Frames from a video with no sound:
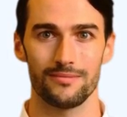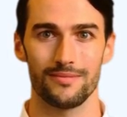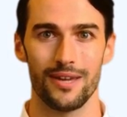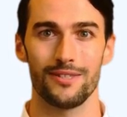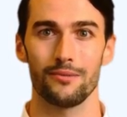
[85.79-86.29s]

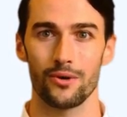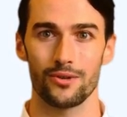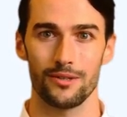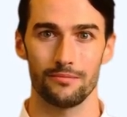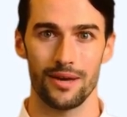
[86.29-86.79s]
then the
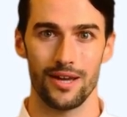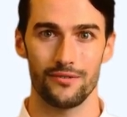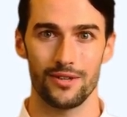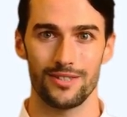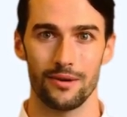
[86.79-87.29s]
product may
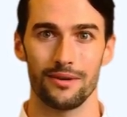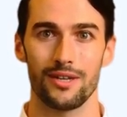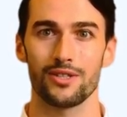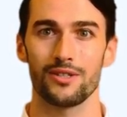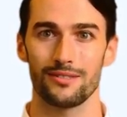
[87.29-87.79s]
have
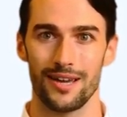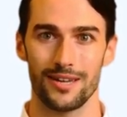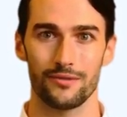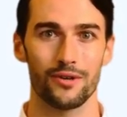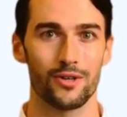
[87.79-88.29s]
contamination
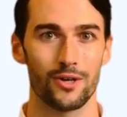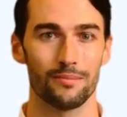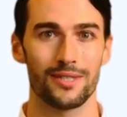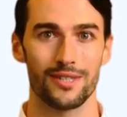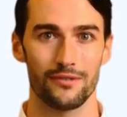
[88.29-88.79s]
and it will not
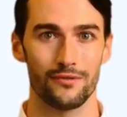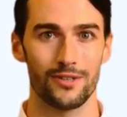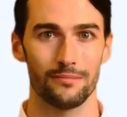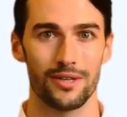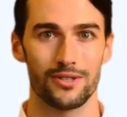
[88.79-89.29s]
be safe for
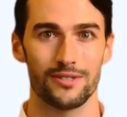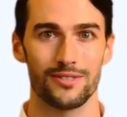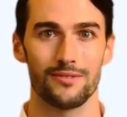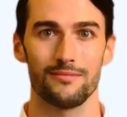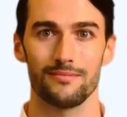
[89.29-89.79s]
the patients.